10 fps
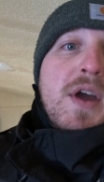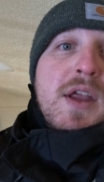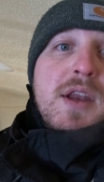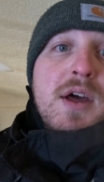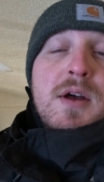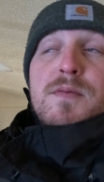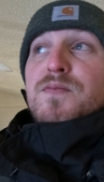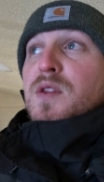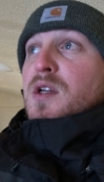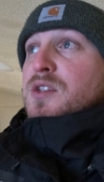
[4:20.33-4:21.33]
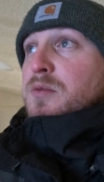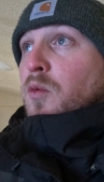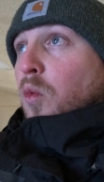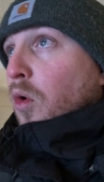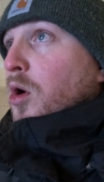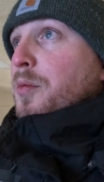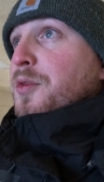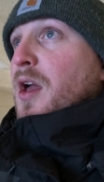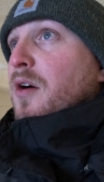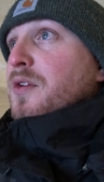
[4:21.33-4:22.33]
had some
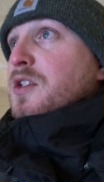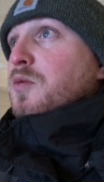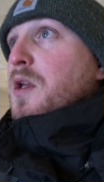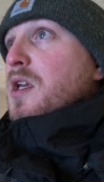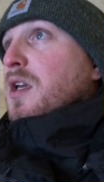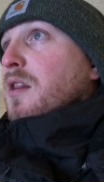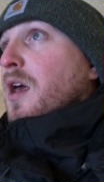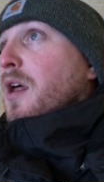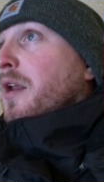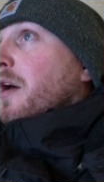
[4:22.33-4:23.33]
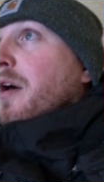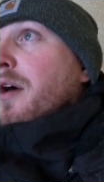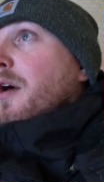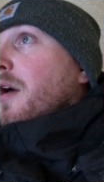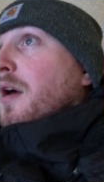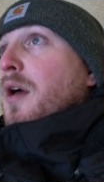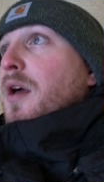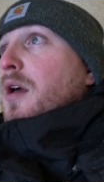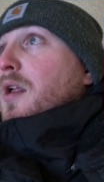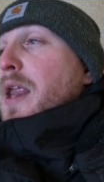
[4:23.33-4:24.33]
warmth now this week, and then
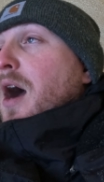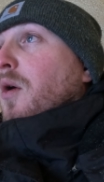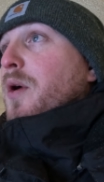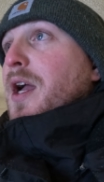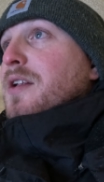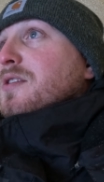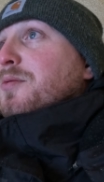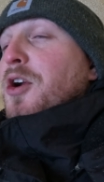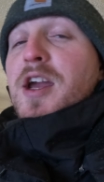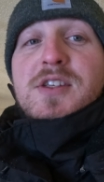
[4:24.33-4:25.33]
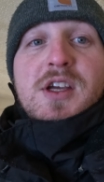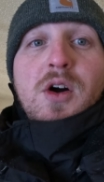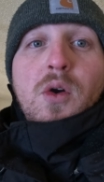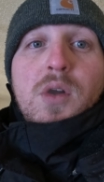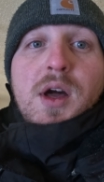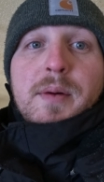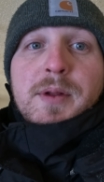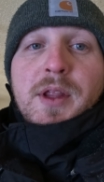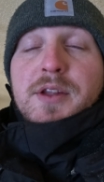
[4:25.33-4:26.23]
now we got some crazy cold coming.